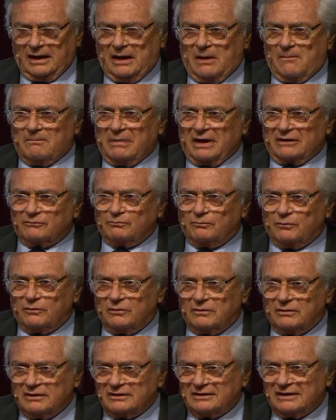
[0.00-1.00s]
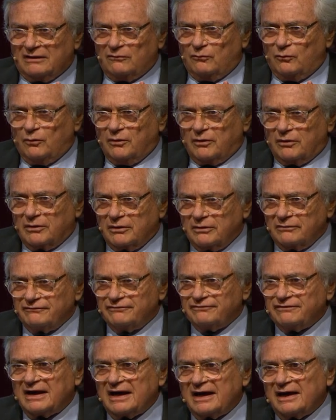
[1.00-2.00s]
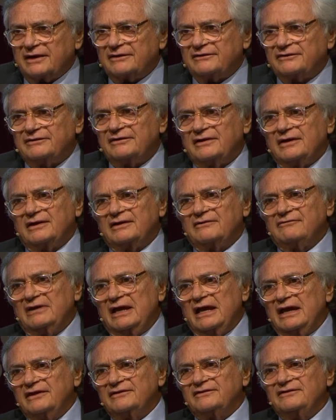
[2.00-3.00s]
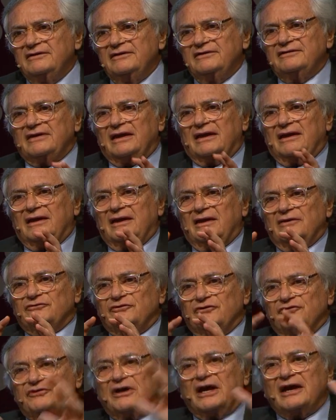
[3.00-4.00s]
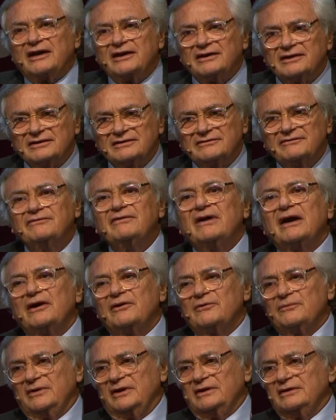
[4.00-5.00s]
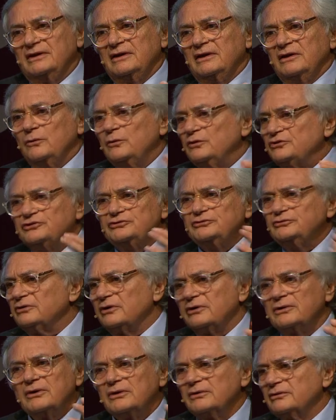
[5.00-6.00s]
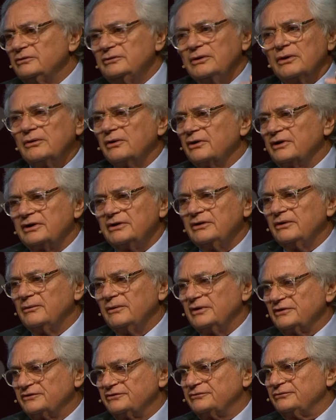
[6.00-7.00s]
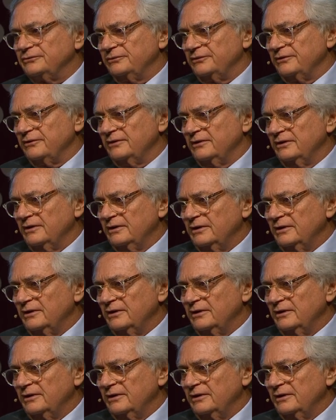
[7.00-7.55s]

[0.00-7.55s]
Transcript: But the war on facts creates this societal environment which you, don't know, you no longer know what's truth.